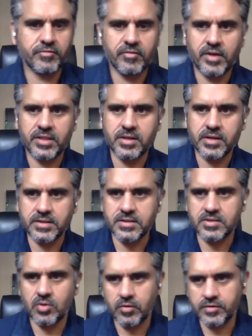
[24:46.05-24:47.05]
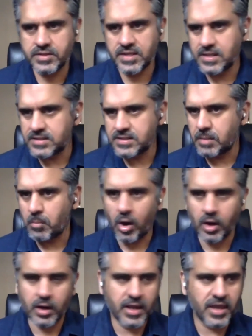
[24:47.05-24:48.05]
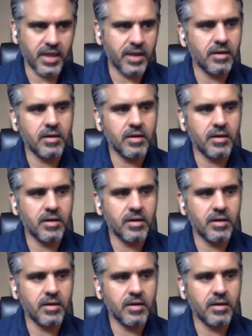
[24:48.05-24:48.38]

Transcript: whether it's sort of sales and marketing